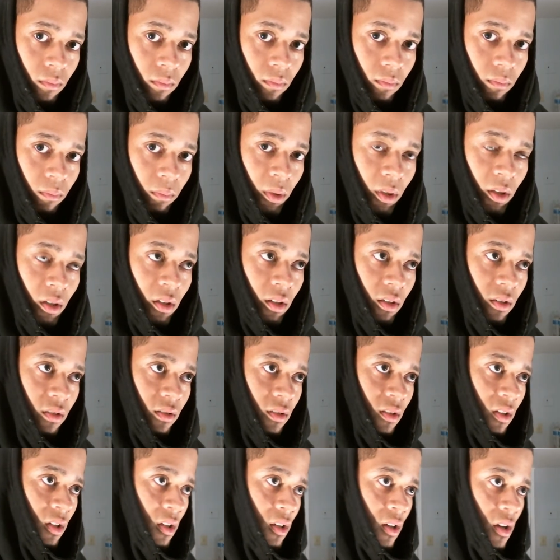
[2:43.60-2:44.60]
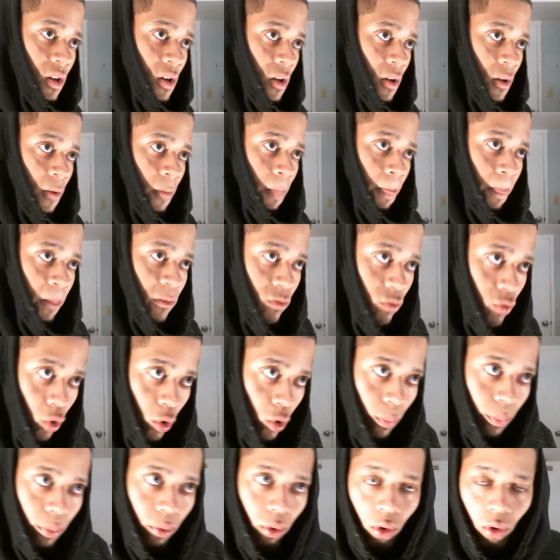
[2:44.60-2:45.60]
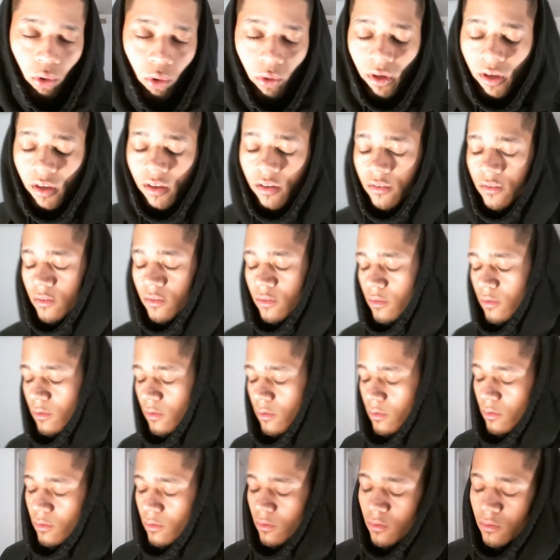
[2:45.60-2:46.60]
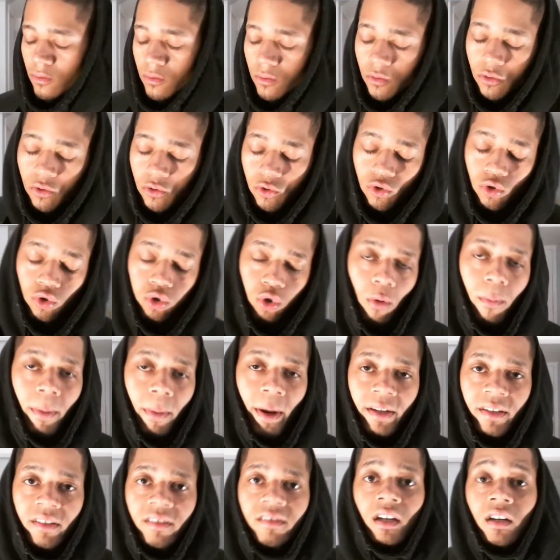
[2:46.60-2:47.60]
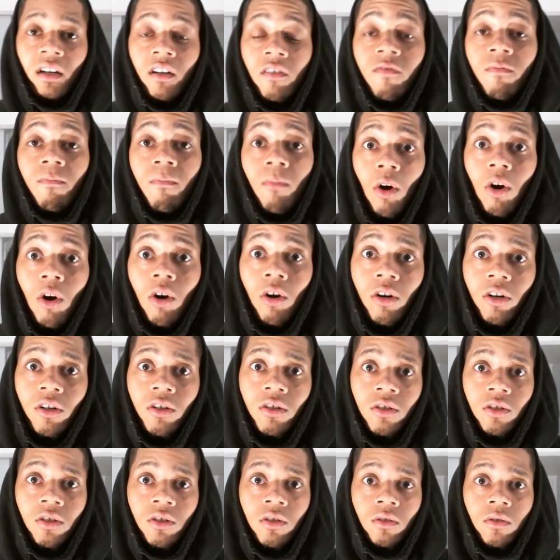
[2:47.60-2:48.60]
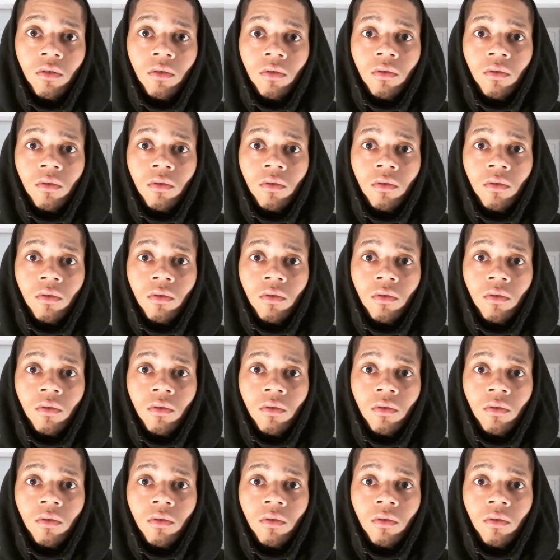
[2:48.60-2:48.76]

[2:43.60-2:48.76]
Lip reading: Because see, Scorpio is controlled by the sign of Mars.